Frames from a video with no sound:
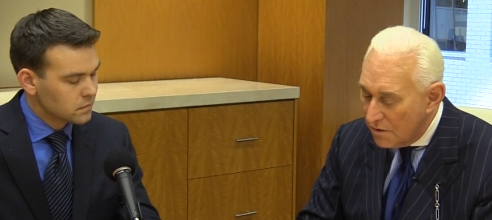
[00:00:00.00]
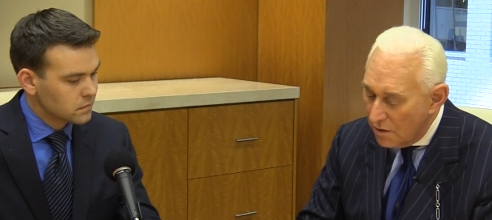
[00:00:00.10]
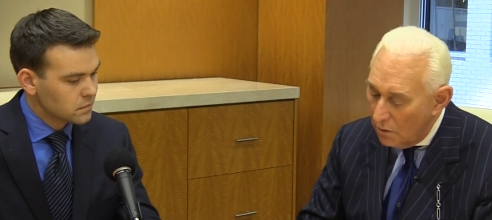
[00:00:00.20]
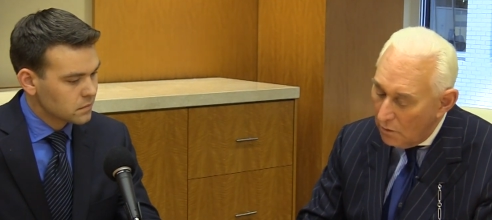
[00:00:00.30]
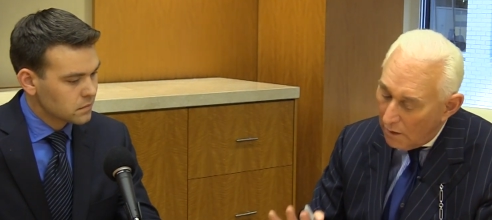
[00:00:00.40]

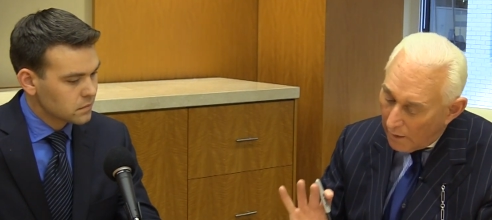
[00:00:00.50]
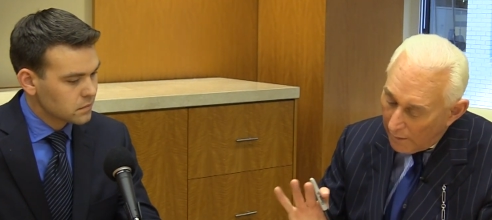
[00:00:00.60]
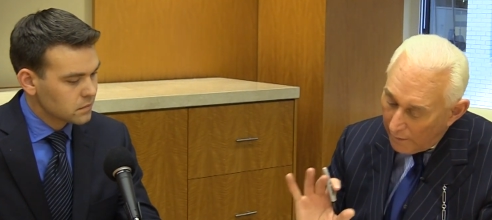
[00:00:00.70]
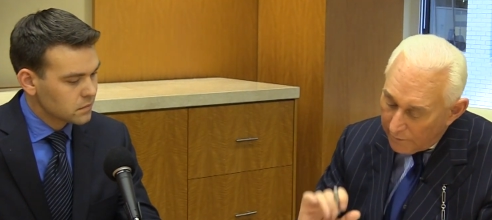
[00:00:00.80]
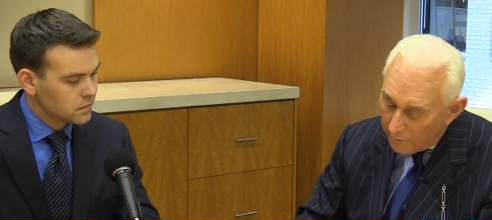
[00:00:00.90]
Speaker 1: So
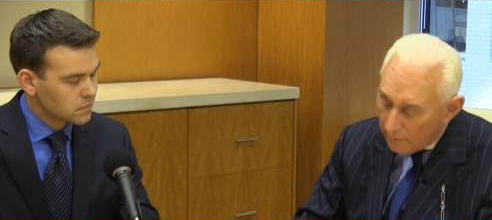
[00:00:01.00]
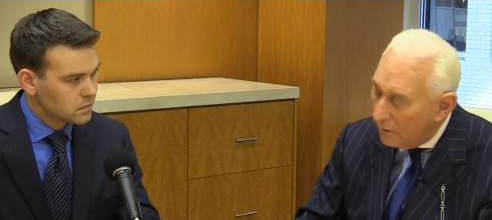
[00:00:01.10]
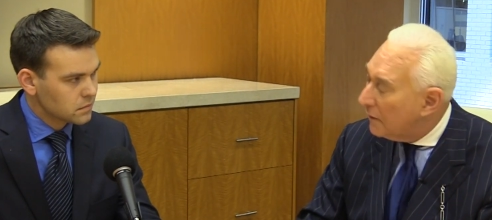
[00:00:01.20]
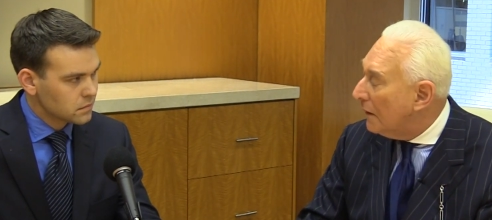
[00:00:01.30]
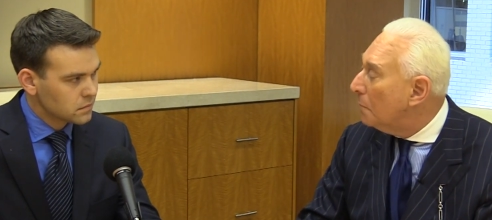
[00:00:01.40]
I think
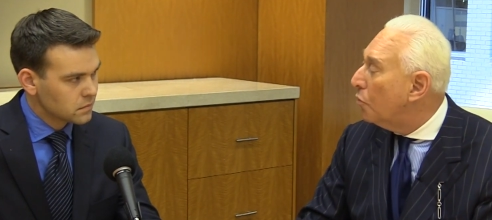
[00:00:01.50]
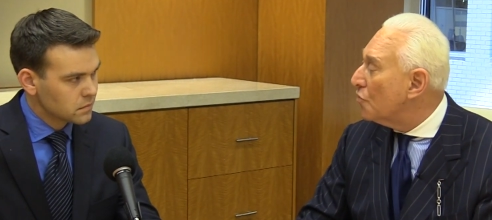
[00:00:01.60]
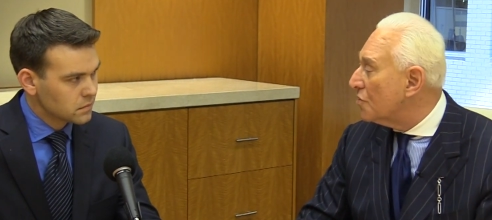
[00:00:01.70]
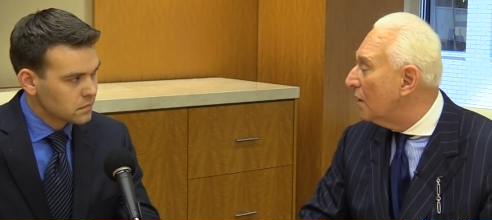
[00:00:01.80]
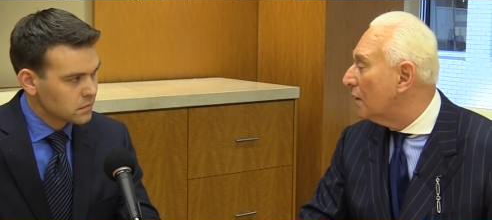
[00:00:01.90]
keep
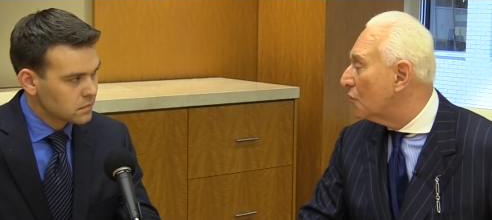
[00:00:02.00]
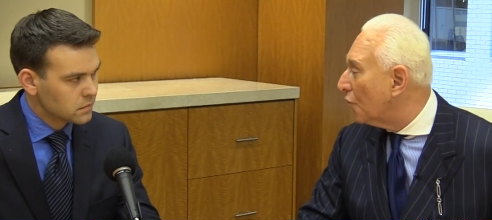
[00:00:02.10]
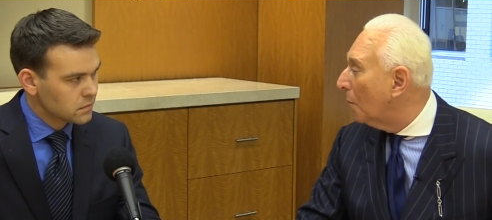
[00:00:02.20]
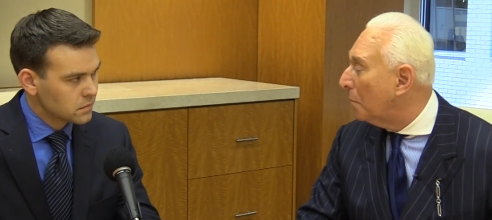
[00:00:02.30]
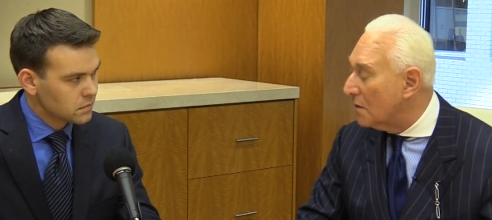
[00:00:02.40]
pushing
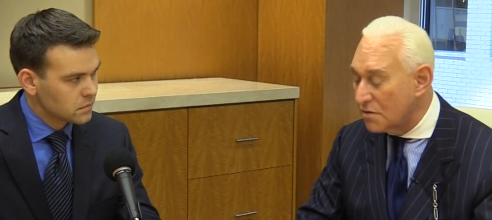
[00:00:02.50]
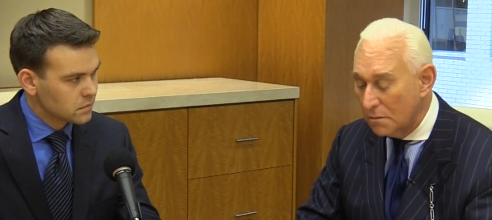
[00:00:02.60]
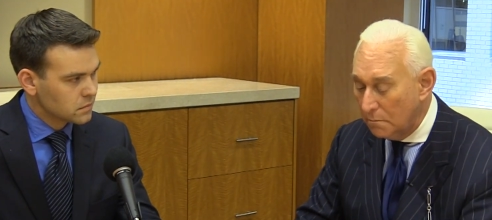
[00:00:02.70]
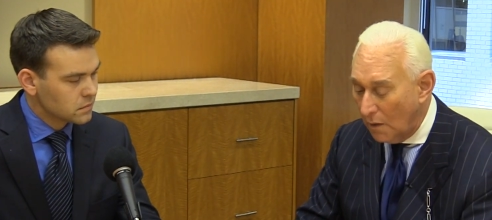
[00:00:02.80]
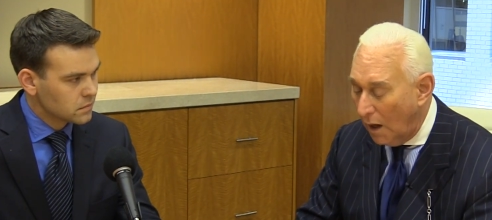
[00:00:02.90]

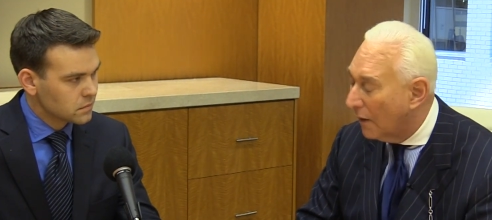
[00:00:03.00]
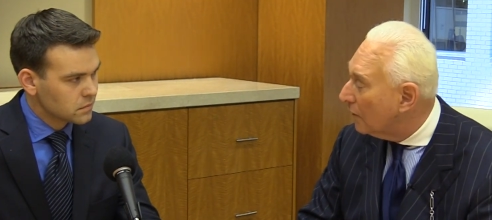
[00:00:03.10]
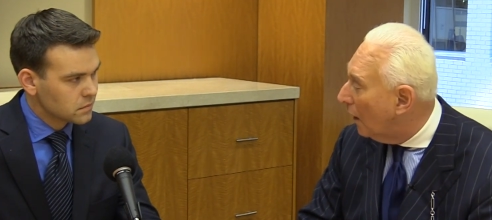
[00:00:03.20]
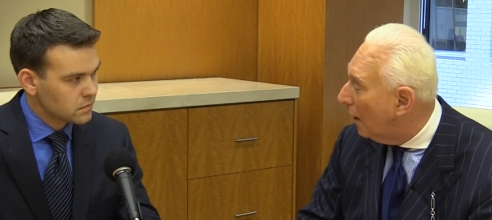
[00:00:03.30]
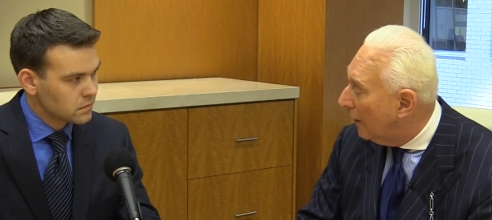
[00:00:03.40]
Trumpism
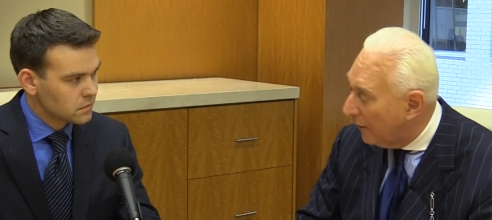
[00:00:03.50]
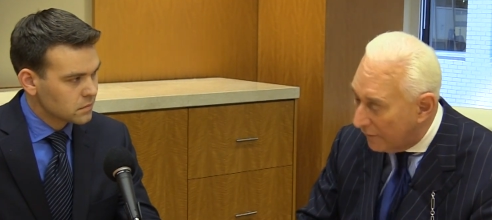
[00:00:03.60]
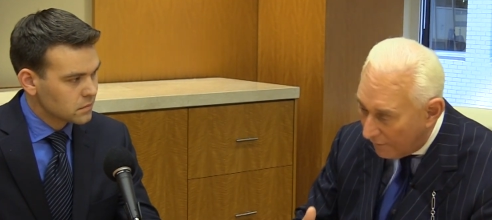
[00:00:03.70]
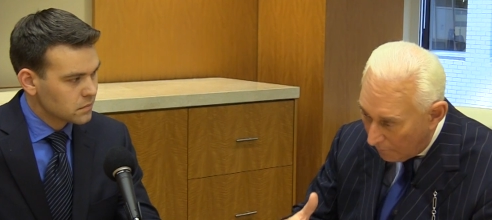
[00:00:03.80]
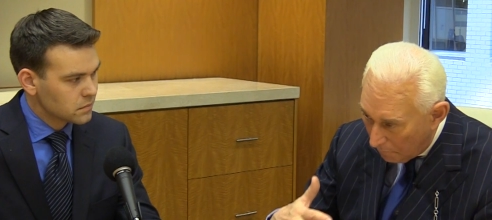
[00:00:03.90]
online
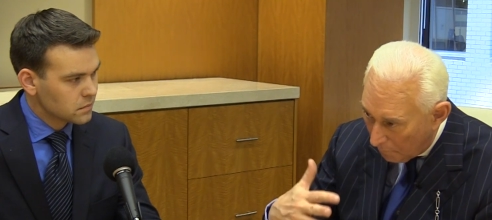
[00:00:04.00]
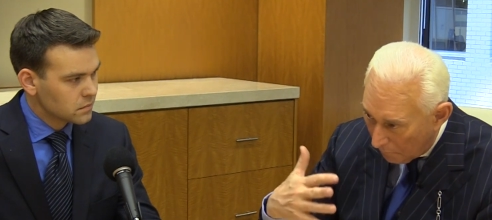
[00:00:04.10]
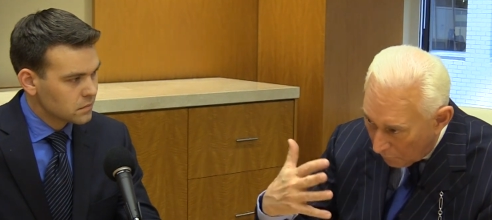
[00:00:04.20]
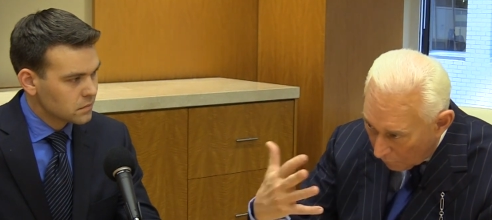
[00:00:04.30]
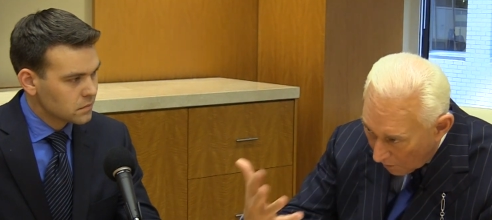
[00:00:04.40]
and keep
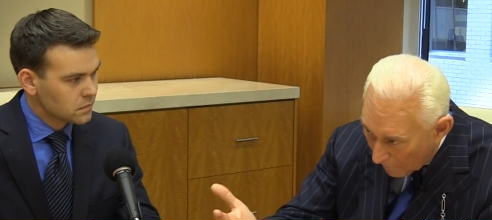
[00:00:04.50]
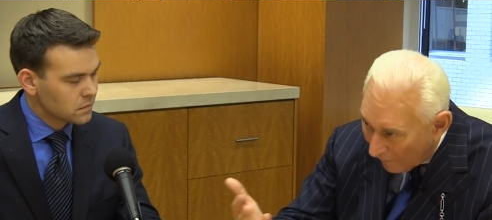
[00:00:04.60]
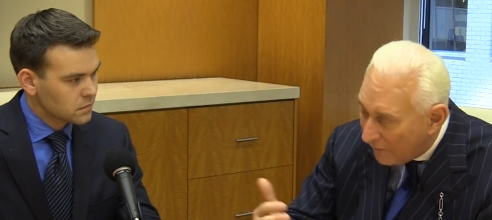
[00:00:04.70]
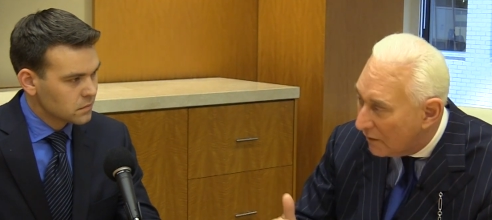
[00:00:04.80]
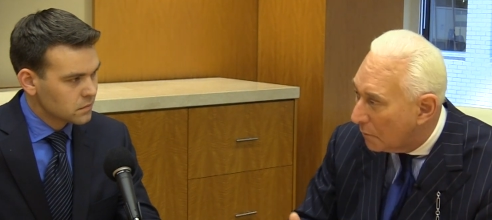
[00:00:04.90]

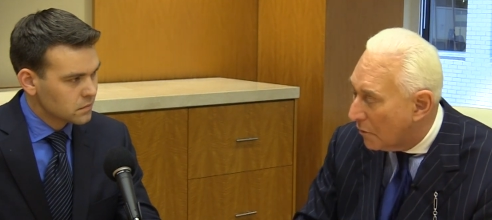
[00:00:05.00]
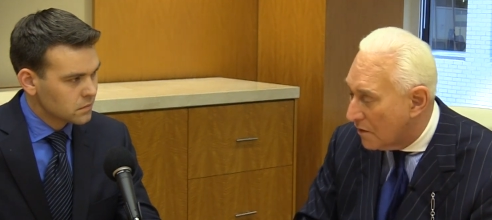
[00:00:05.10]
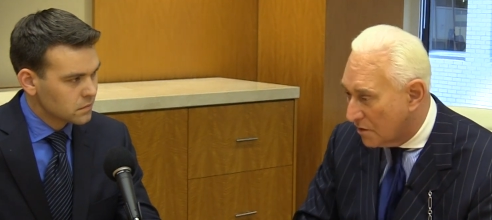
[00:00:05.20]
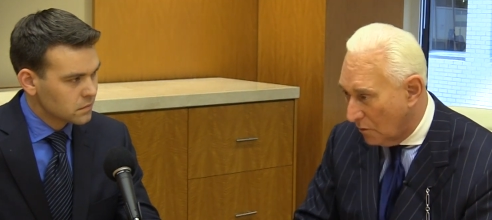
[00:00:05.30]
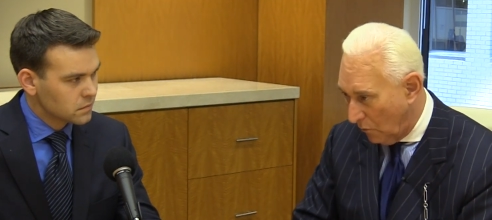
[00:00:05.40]
commending the
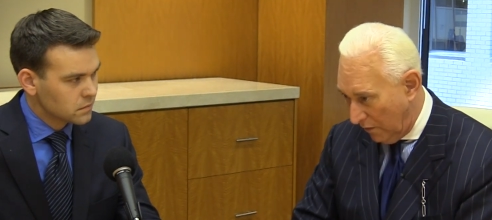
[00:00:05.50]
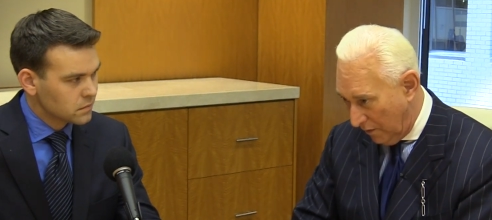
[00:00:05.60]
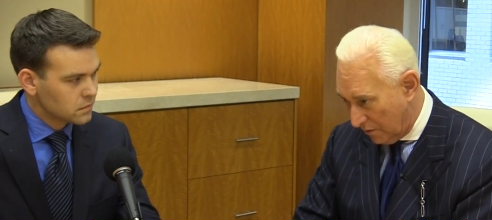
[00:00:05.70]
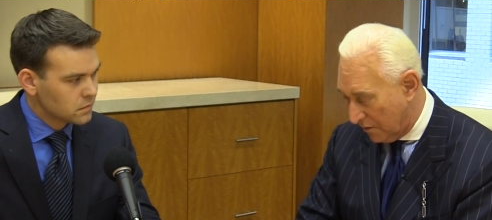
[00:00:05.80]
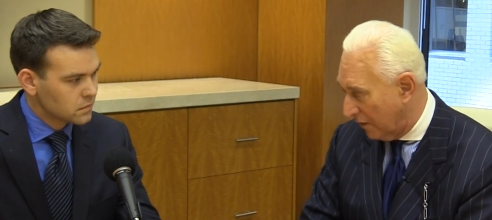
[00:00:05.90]
president when he
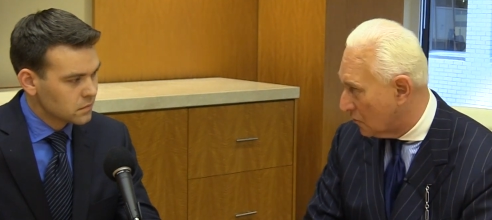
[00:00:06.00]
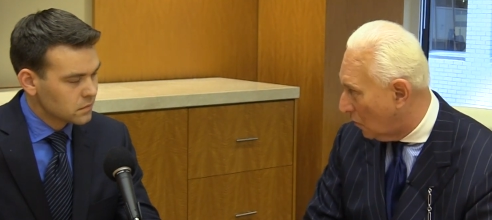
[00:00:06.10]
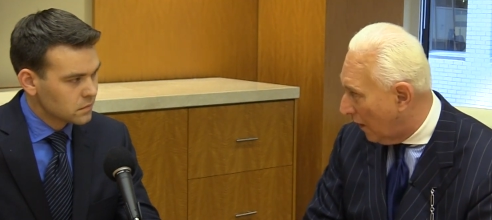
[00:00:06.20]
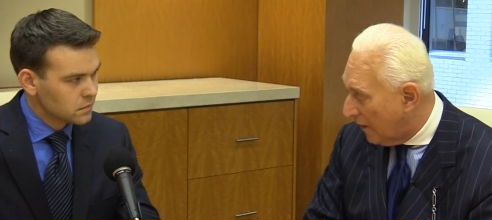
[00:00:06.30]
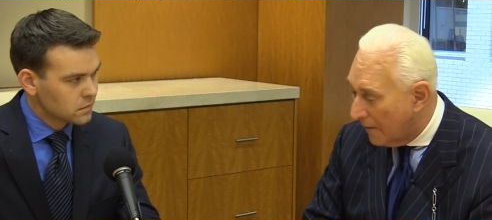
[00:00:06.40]
does things
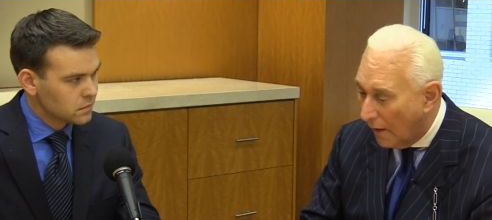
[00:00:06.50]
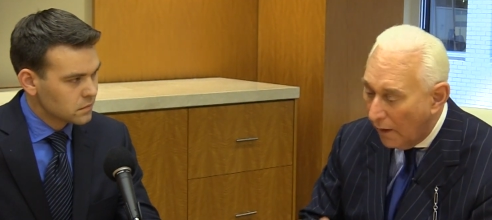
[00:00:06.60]
right